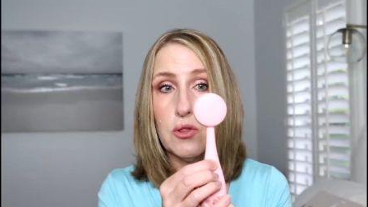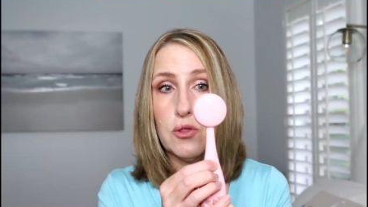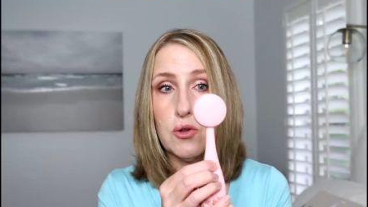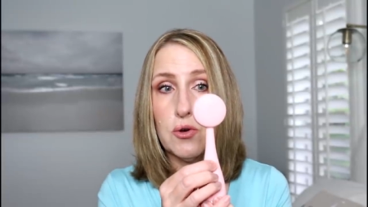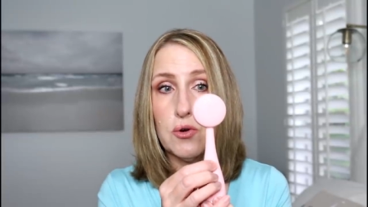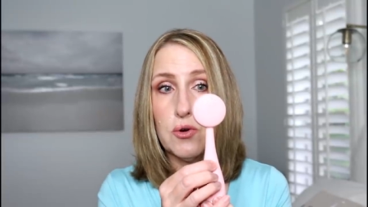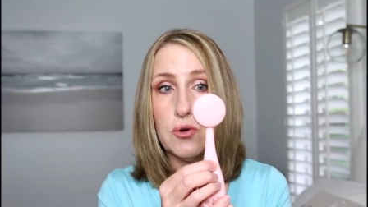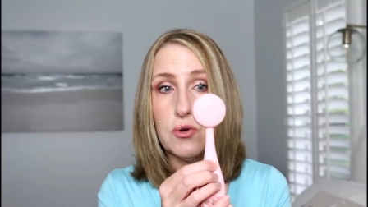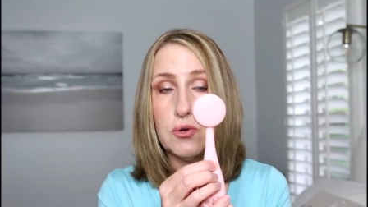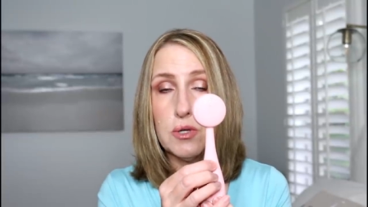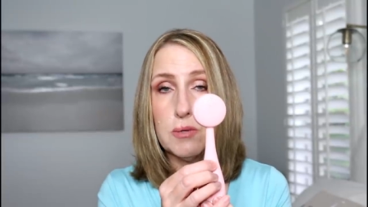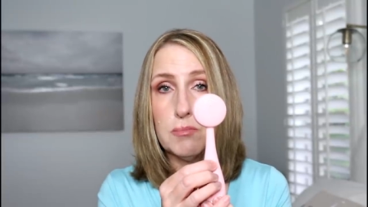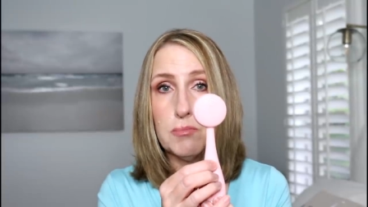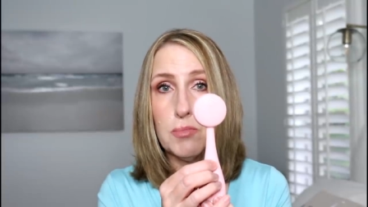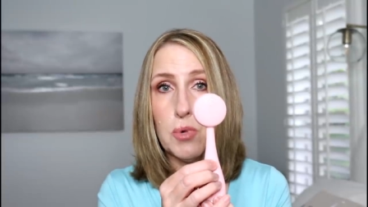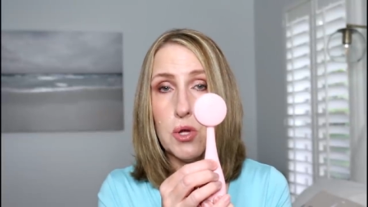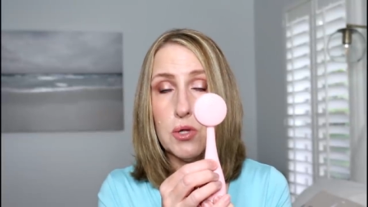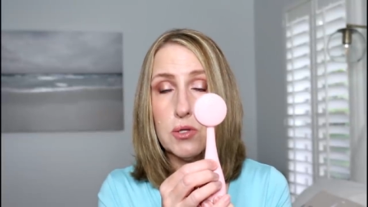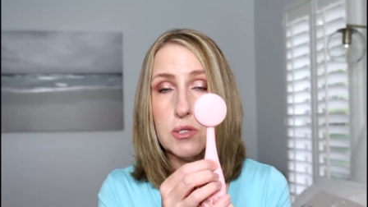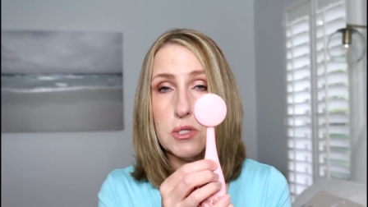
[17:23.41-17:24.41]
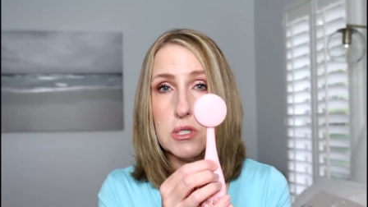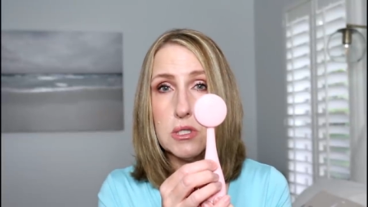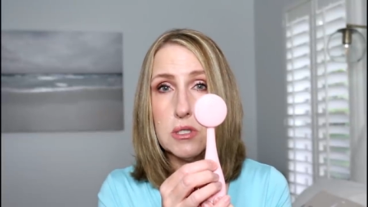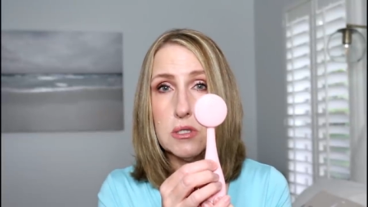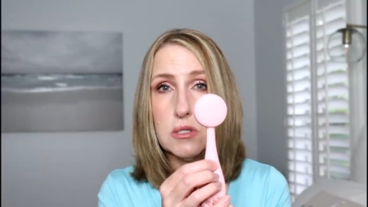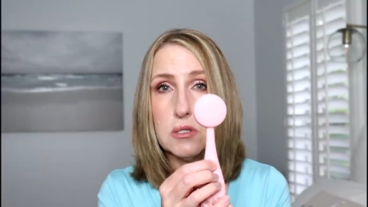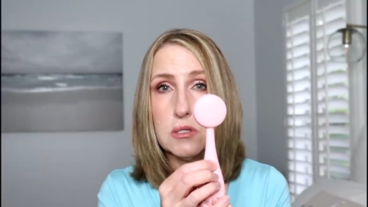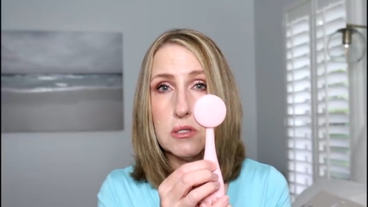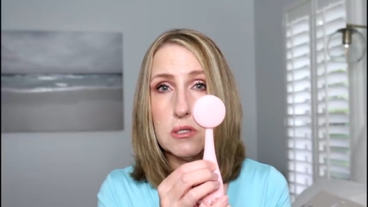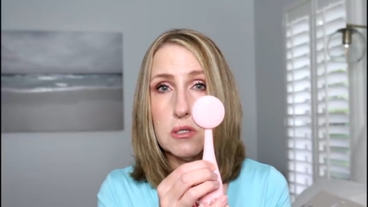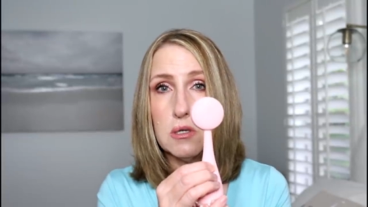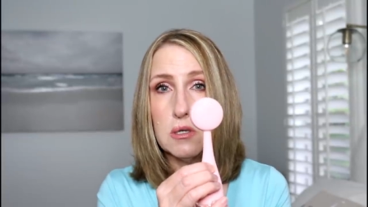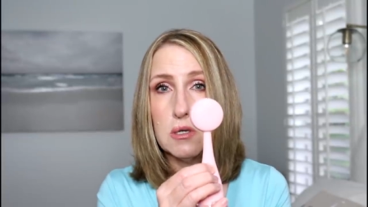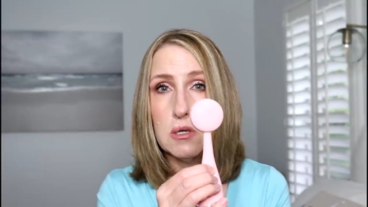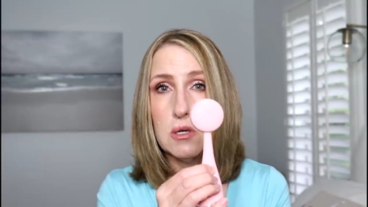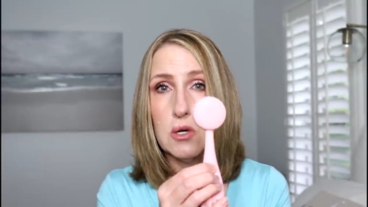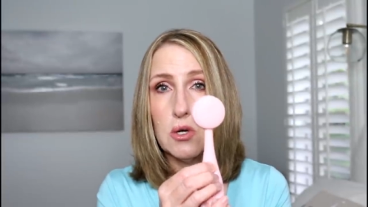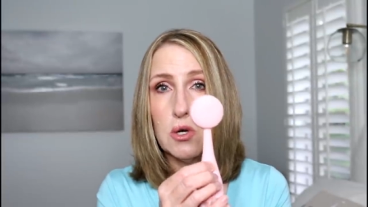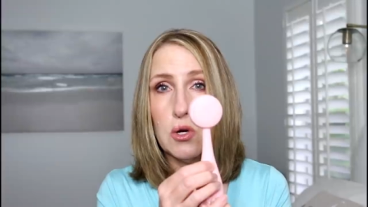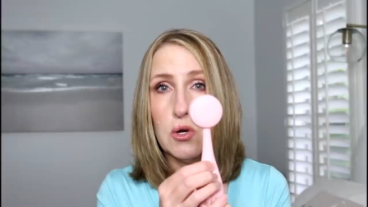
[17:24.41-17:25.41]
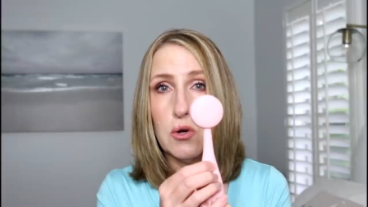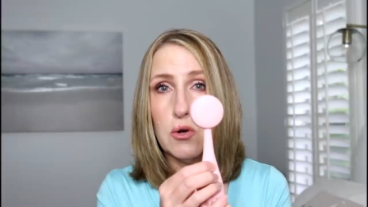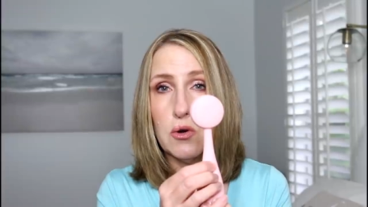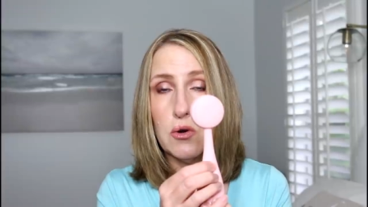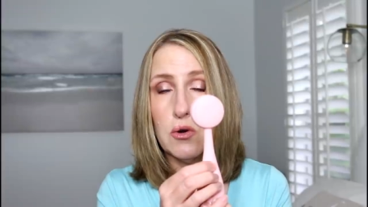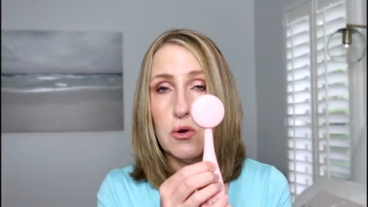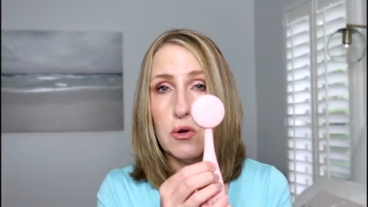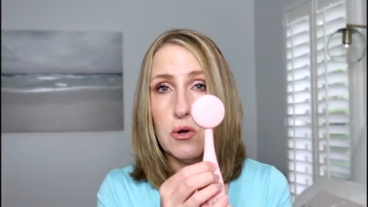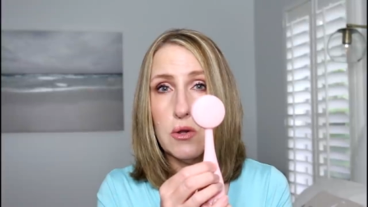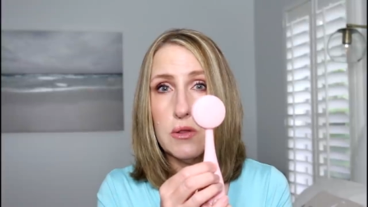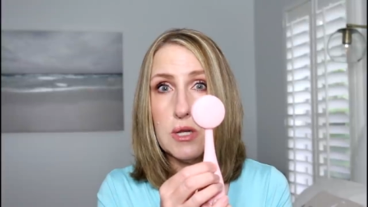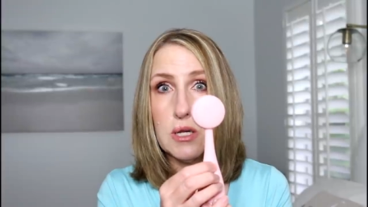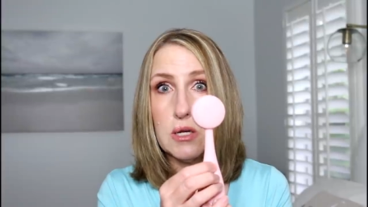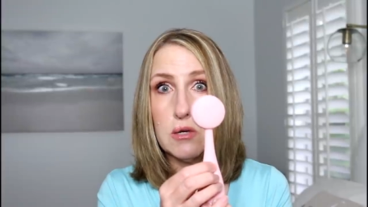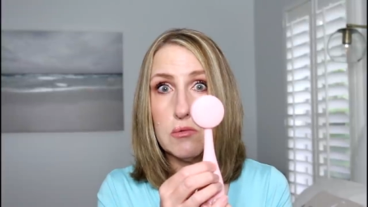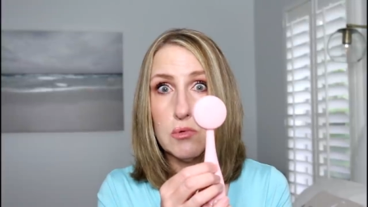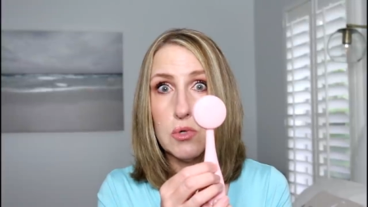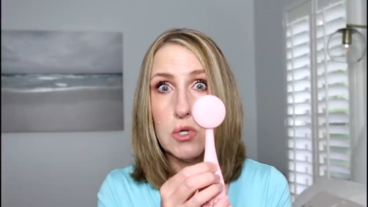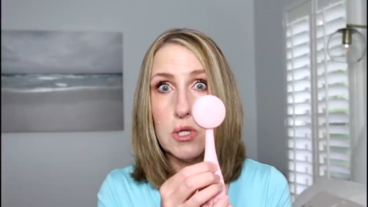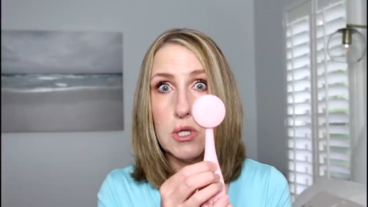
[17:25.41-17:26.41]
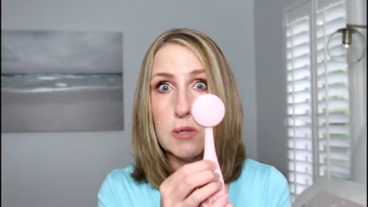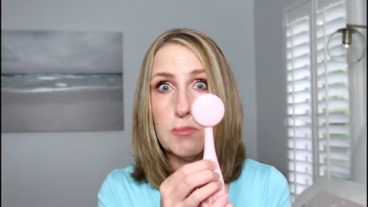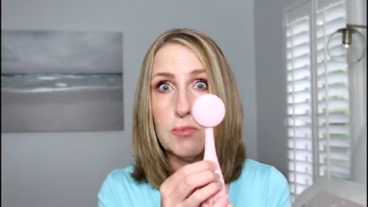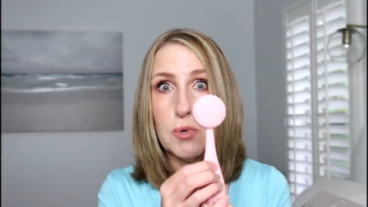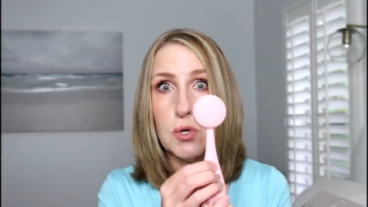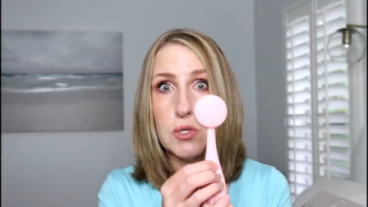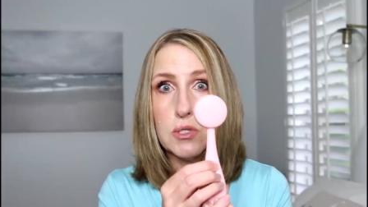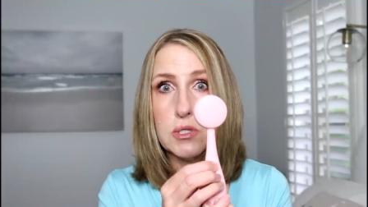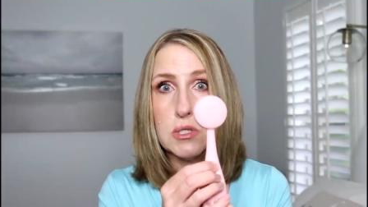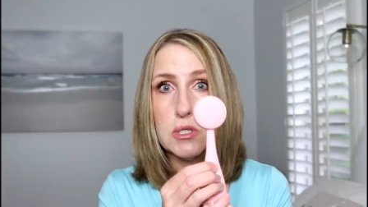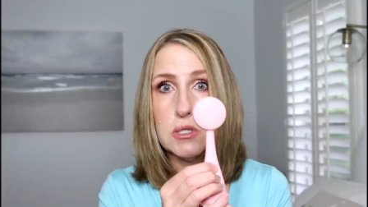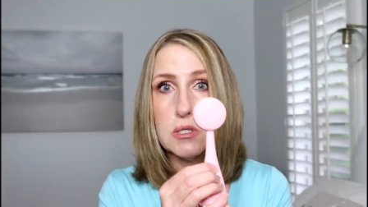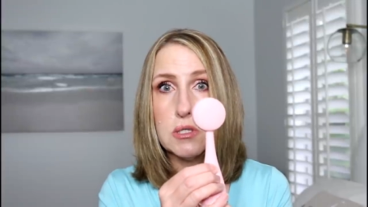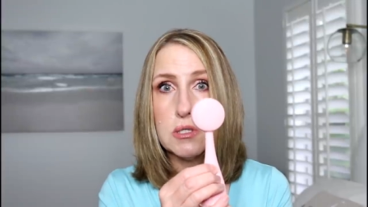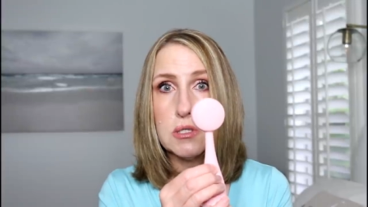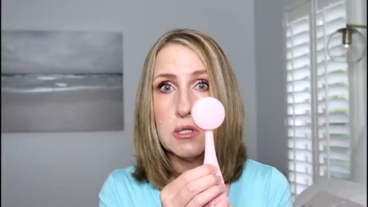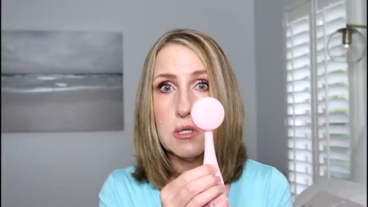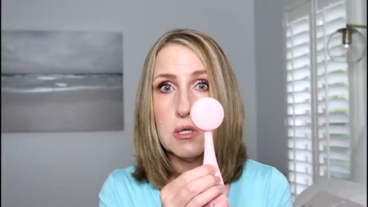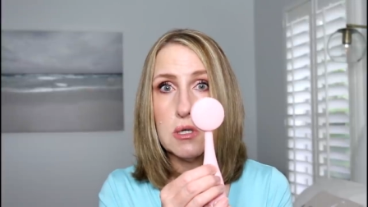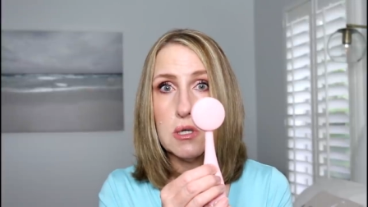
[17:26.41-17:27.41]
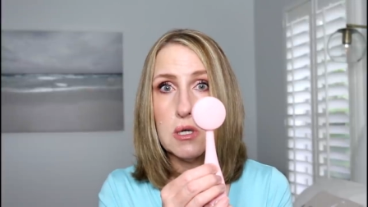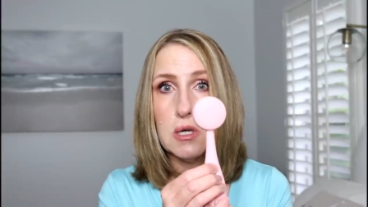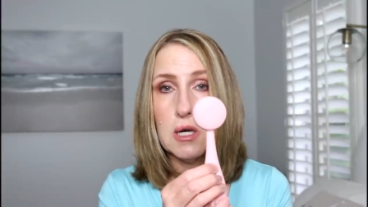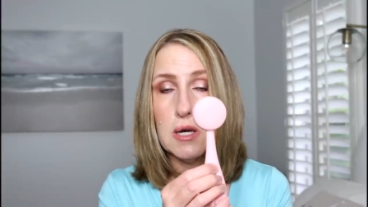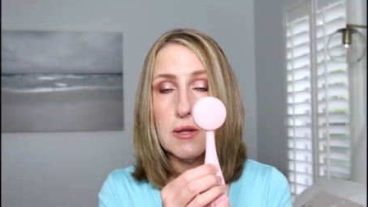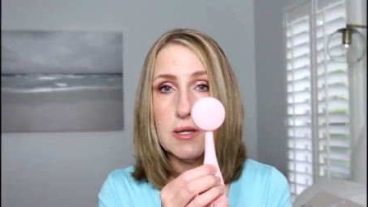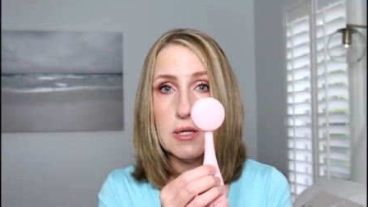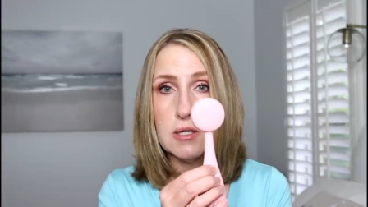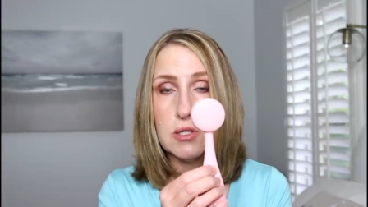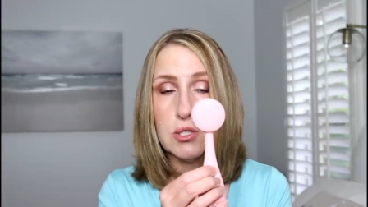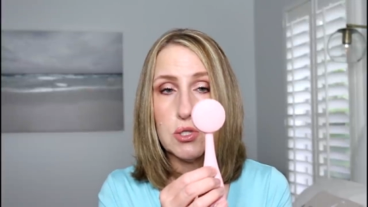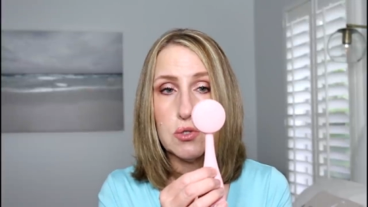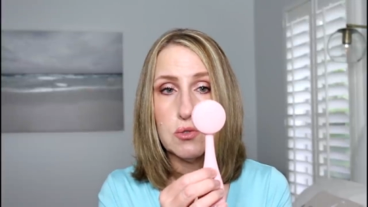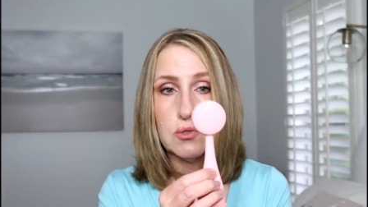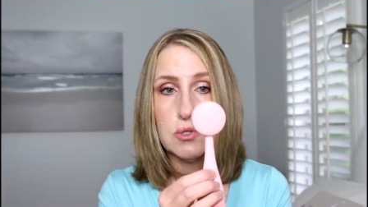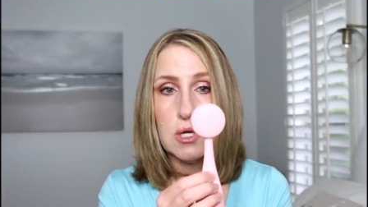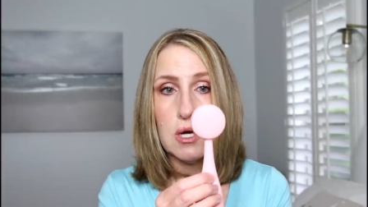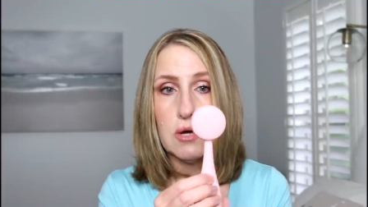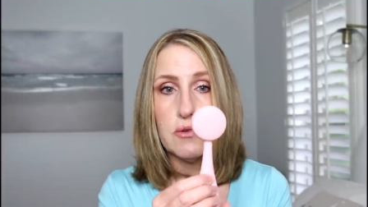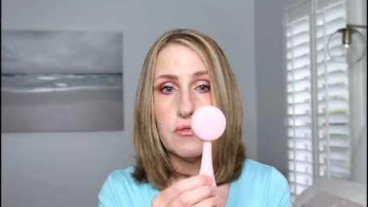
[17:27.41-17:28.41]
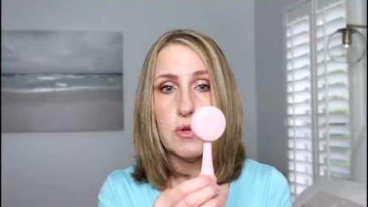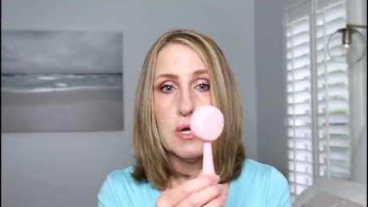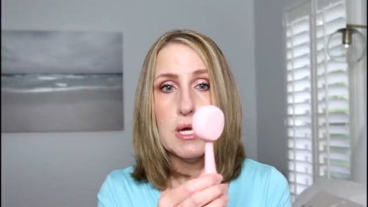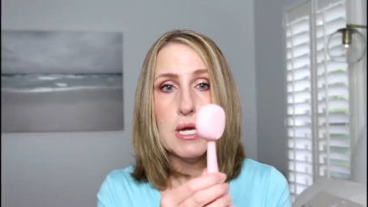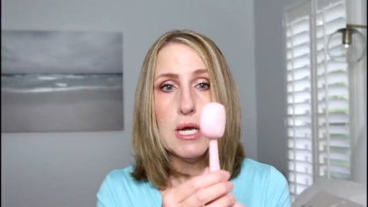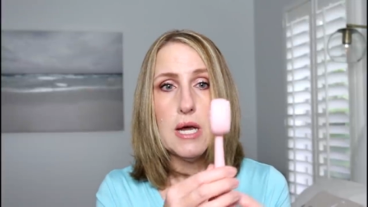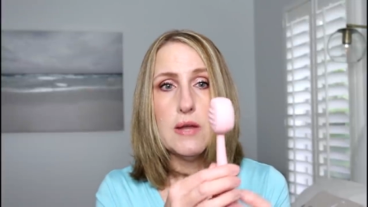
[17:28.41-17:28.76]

Third pulses, and then it really pulses, and then it turns off.